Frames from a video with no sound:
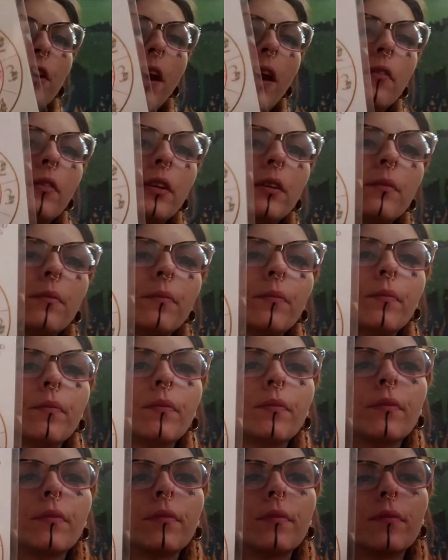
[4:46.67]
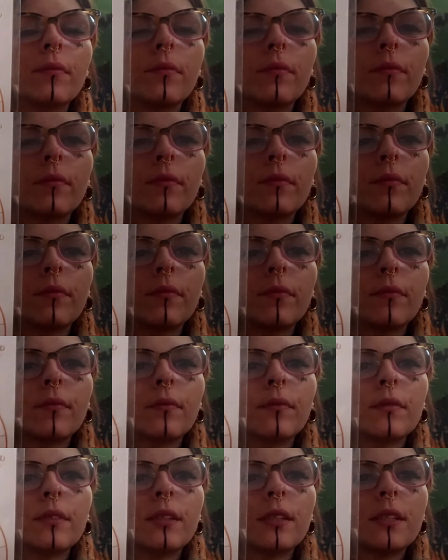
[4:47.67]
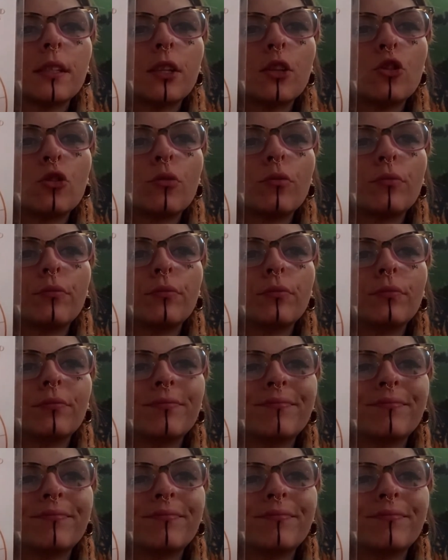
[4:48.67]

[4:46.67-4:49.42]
you have it. Sigil.